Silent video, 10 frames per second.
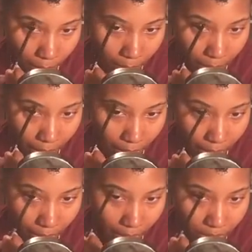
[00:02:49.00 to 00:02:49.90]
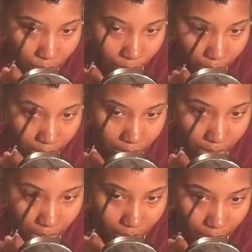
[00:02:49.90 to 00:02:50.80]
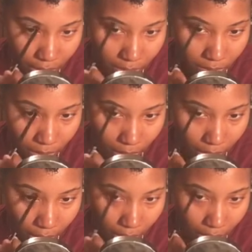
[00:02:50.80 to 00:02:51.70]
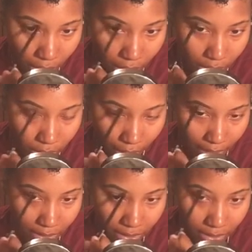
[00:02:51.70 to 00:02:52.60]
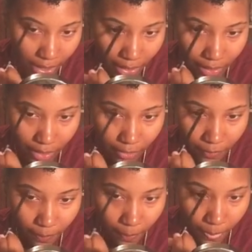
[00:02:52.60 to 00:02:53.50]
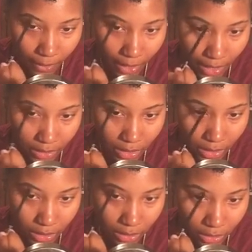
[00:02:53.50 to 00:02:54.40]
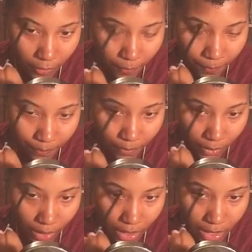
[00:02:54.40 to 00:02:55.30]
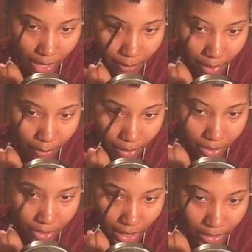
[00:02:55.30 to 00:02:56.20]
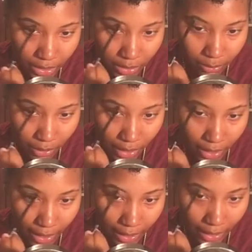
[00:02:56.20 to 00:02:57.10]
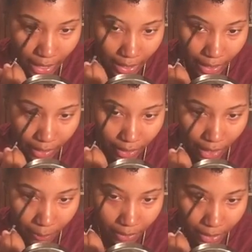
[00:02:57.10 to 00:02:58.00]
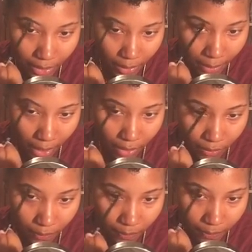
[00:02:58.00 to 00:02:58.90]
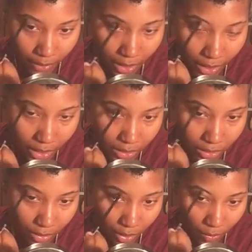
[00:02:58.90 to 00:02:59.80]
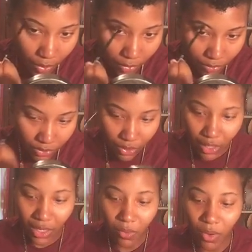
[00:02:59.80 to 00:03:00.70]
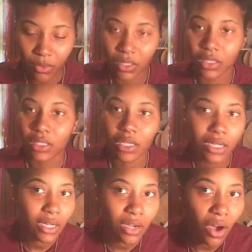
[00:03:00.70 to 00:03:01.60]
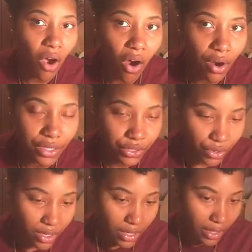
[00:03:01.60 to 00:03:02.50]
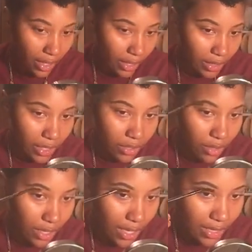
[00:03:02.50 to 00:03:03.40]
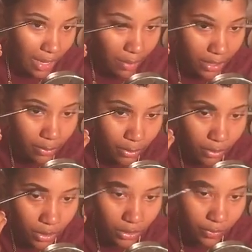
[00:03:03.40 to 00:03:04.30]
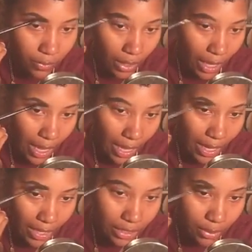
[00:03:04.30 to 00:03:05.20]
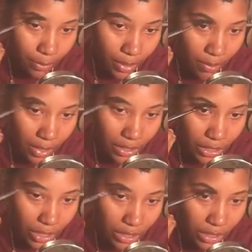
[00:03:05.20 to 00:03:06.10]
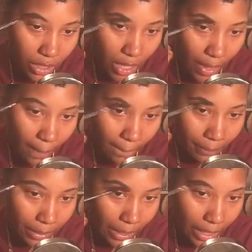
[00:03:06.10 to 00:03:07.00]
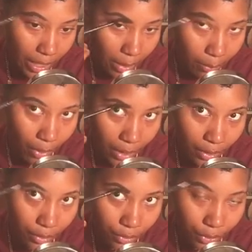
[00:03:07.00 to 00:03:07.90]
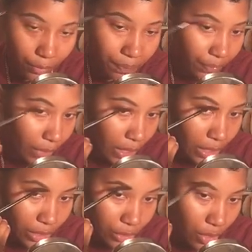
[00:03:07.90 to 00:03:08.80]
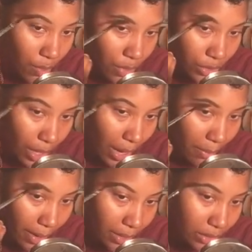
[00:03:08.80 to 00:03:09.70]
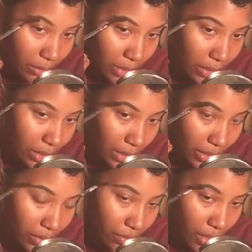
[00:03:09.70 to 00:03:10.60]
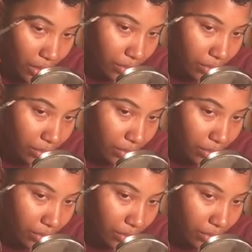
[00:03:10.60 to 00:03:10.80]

but that's where concealer comes in. So I just take it, and I just take my brush, and I just blend that line out that I put at the bottom, so that it won't look harsh or nothing like that. So then I take my spoolie, and I just pretty much just blend the product through, because you don't want your eyebrows to be looking,